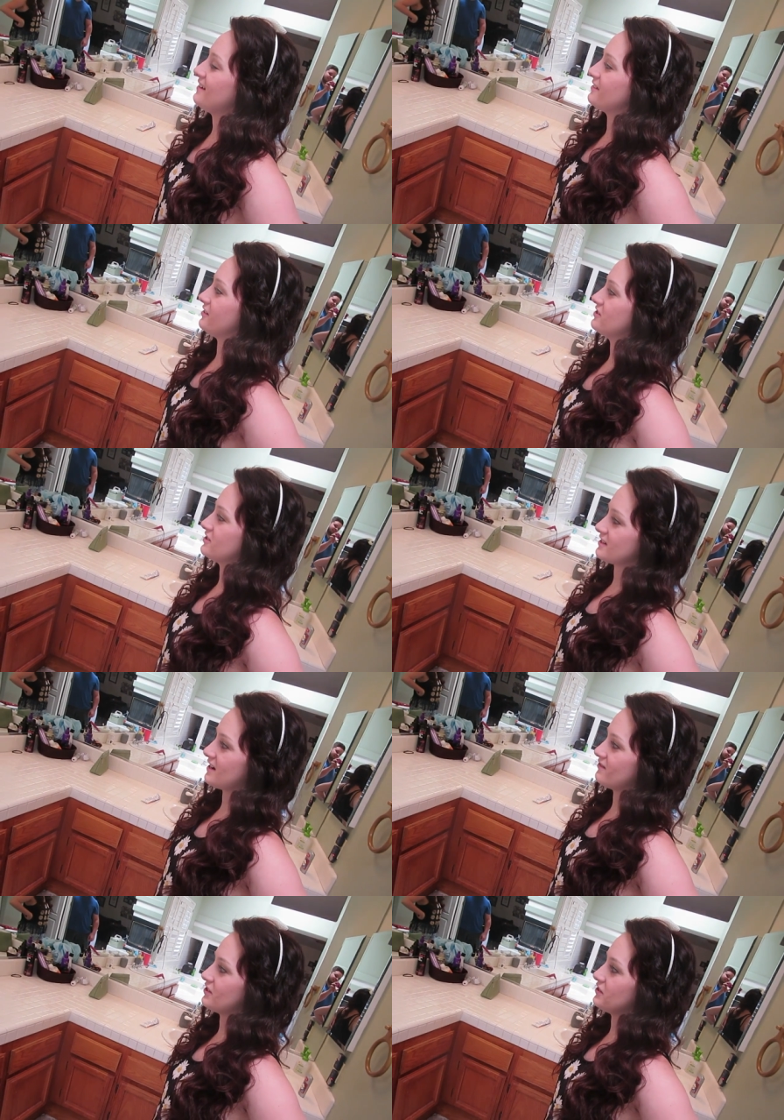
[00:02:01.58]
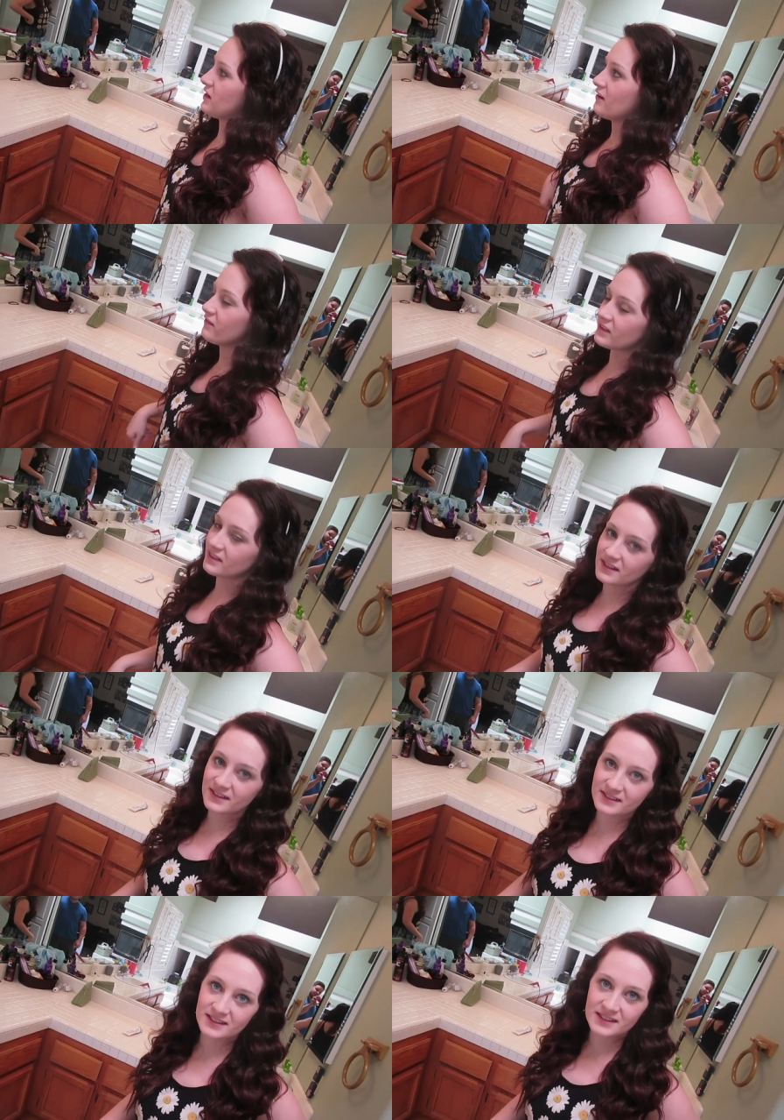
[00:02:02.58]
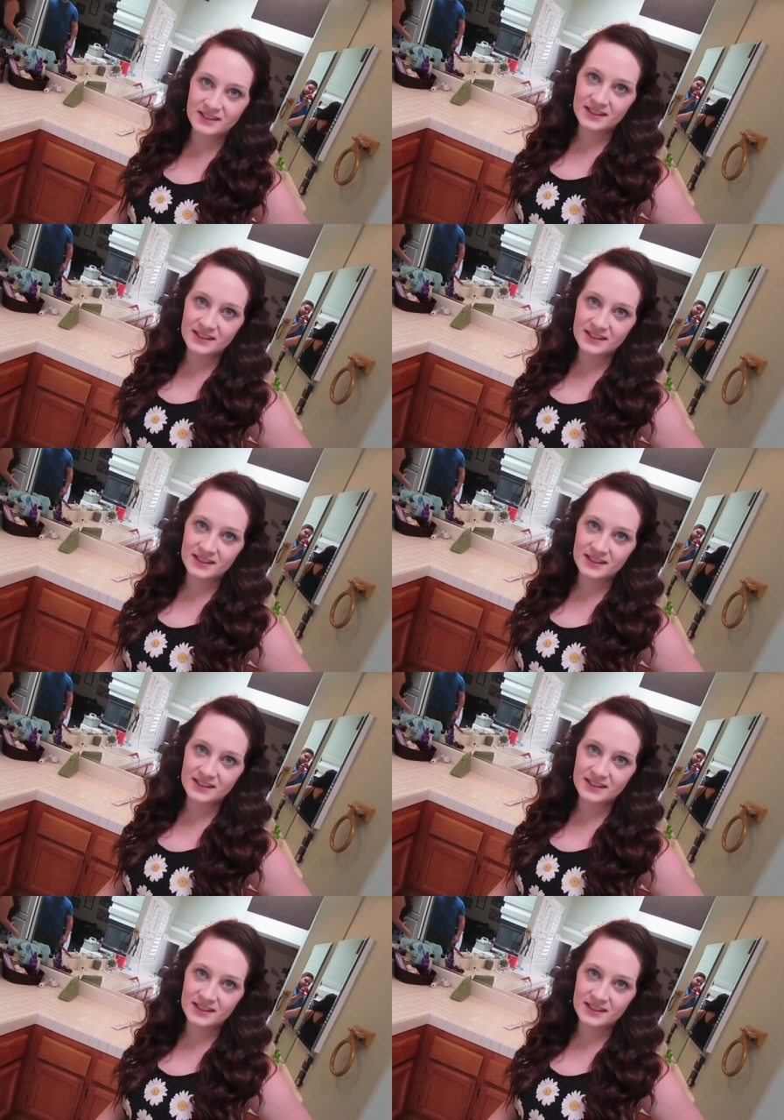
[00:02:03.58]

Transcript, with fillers: I don't know, it's just kind of a cute outfit that